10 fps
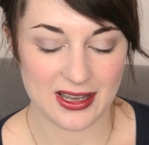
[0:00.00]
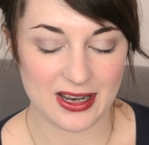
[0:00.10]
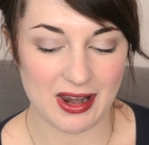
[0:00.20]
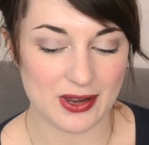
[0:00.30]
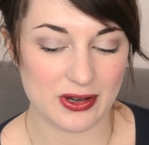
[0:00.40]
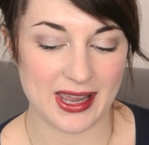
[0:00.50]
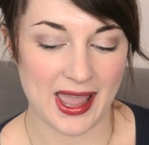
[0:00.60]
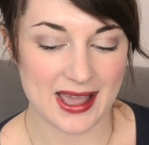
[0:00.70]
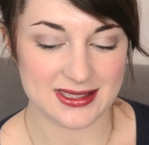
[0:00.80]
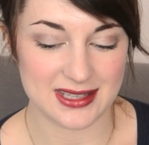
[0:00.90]
glycolic
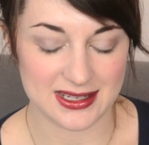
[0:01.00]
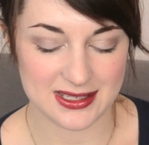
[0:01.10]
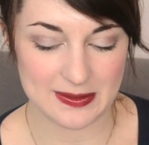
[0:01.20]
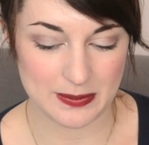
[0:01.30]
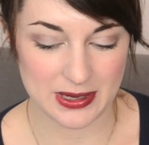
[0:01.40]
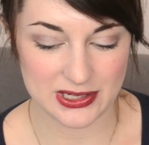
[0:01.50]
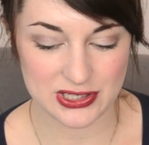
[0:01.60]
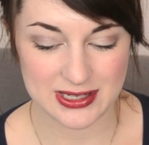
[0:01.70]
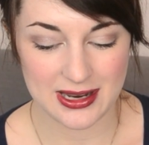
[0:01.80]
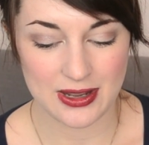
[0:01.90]
acid,
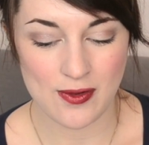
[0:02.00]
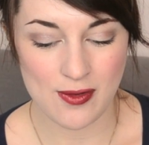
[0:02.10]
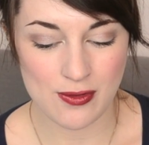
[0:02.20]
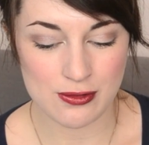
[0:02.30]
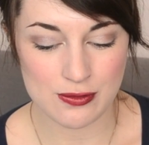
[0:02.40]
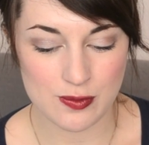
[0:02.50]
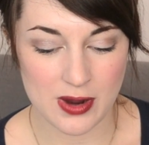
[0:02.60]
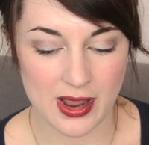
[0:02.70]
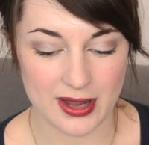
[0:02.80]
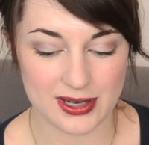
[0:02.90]
which all
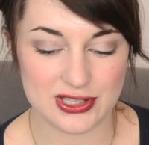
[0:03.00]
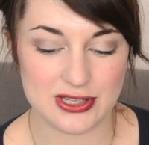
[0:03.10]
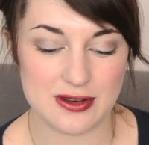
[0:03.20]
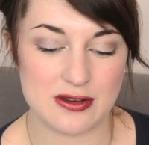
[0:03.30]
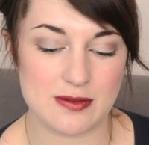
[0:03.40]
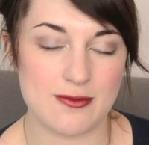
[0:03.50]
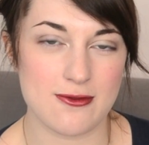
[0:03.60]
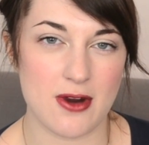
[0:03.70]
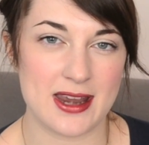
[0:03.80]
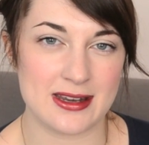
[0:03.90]
work to
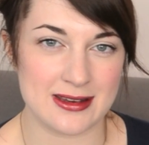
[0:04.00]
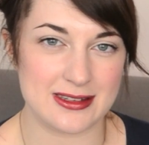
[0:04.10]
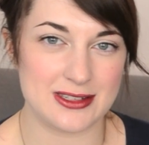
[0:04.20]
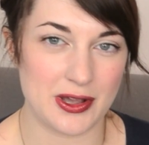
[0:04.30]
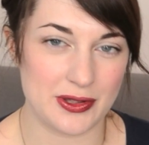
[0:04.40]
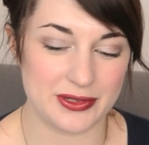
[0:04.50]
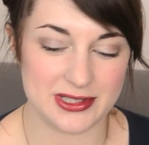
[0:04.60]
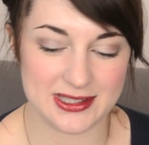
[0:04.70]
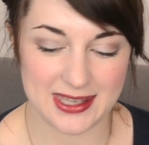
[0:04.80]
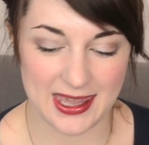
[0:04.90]
brighten dull
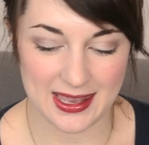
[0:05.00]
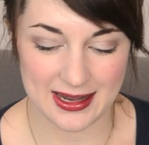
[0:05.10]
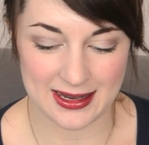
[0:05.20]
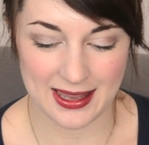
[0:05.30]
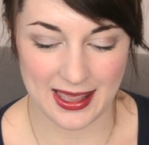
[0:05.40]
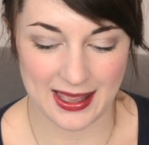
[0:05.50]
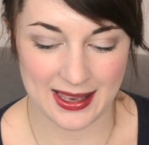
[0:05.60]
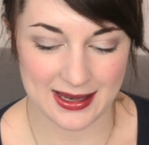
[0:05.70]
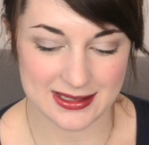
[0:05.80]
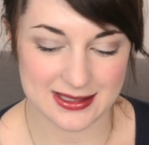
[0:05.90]
skin
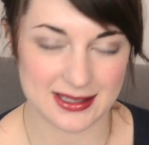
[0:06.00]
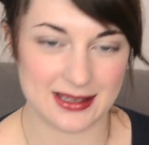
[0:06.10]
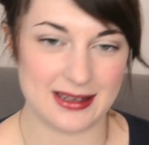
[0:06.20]
and